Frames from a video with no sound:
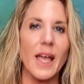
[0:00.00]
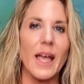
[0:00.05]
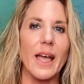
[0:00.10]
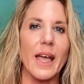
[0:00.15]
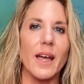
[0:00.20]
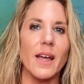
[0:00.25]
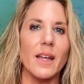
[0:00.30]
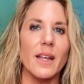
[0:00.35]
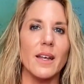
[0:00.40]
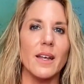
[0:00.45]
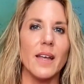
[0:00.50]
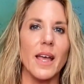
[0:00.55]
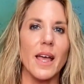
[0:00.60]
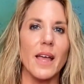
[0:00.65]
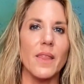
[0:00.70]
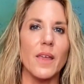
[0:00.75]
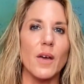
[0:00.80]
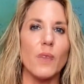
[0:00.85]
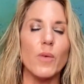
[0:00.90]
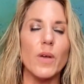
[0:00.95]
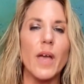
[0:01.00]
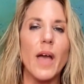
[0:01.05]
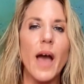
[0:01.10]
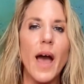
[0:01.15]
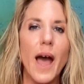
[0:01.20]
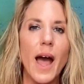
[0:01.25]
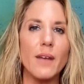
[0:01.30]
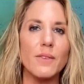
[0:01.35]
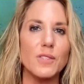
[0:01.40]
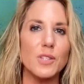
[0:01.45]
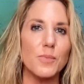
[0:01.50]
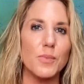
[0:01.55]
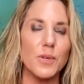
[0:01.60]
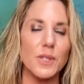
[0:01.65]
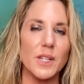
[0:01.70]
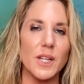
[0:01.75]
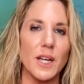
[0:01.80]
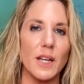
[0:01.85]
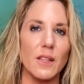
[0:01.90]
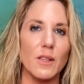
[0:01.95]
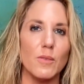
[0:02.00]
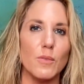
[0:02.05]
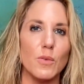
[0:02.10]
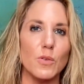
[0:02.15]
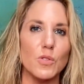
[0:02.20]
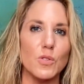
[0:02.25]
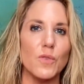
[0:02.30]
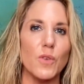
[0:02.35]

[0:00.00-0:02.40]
and and that we have to protect the most